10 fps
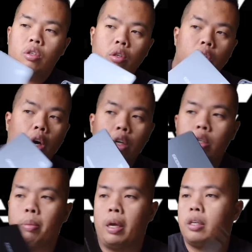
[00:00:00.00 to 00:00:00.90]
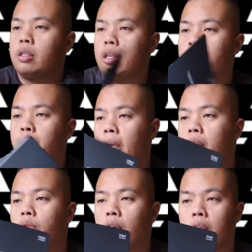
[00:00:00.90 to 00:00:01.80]
Customize this
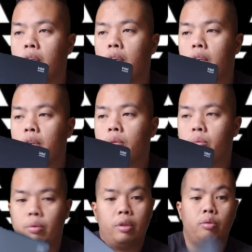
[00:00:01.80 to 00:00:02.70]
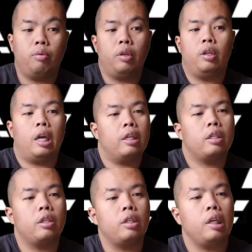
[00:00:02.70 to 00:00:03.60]
plate right here, which is really nice
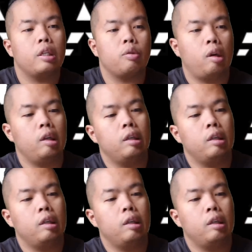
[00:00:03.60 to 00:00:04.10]
to see as well.